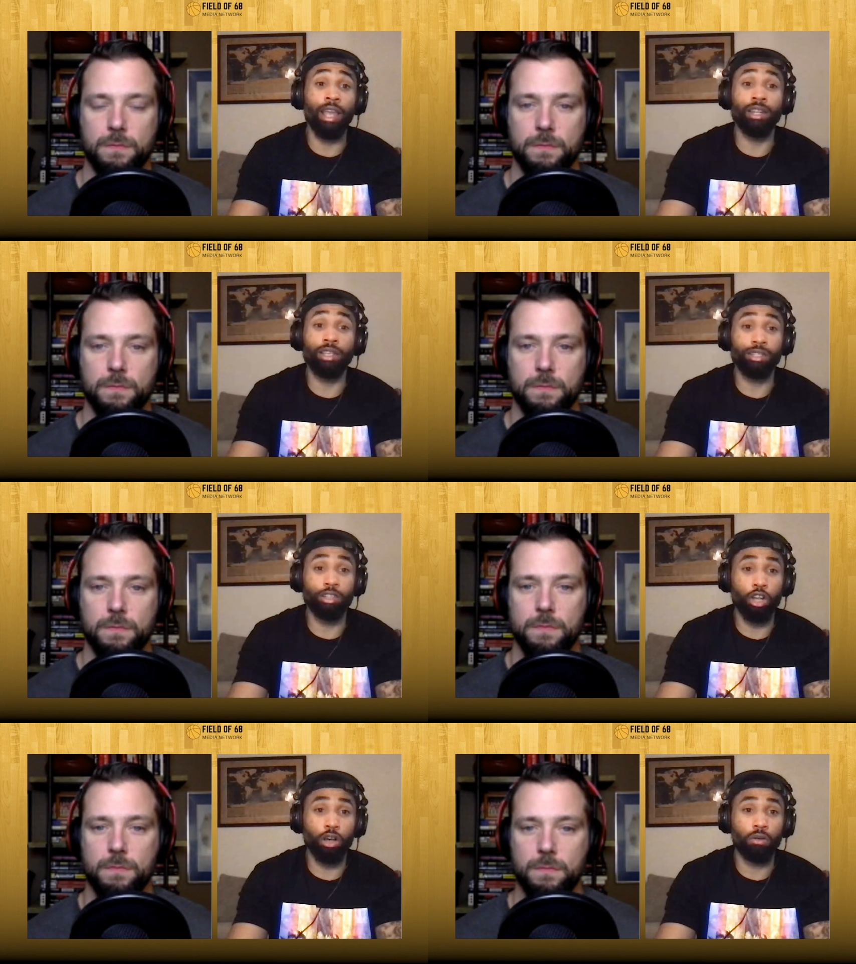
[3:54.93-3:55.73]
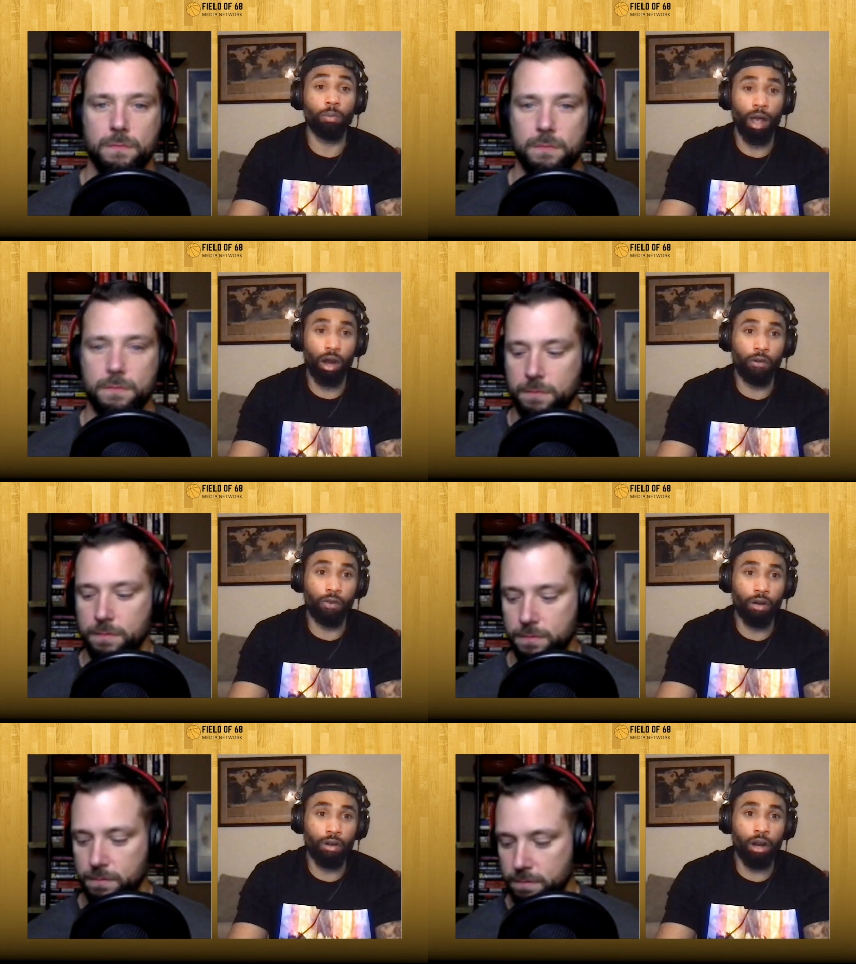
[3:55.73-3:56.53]
Speaker 1: in these you know Power
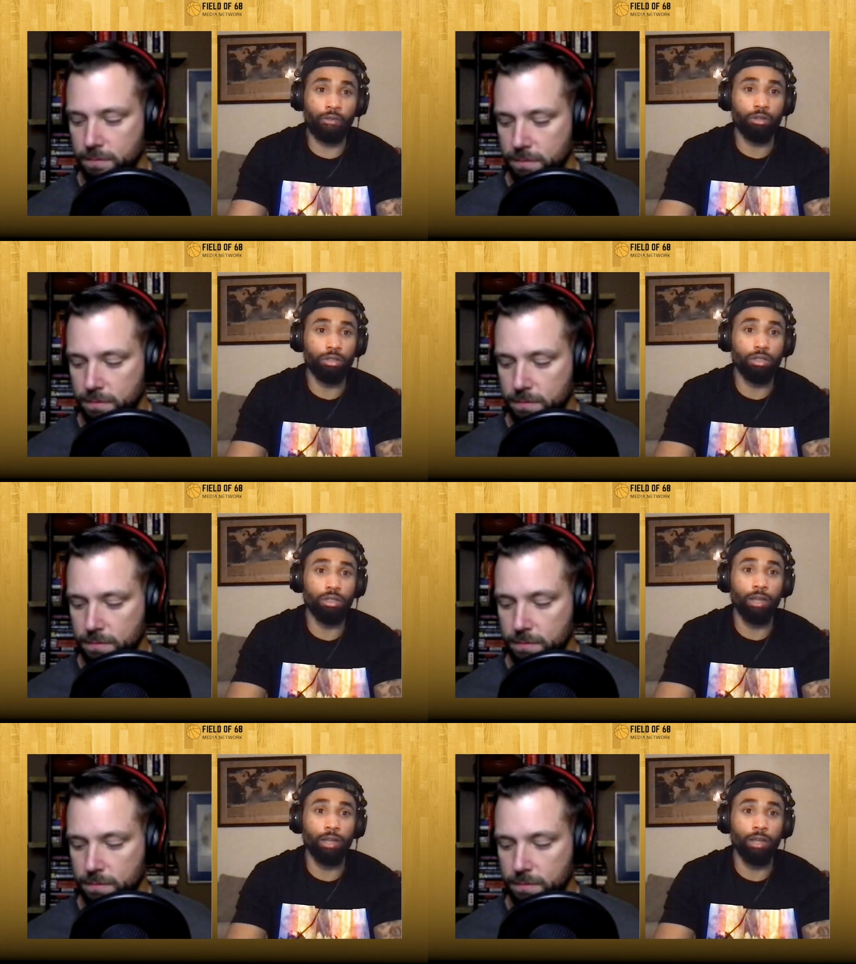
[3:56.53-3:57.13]
Five conferences.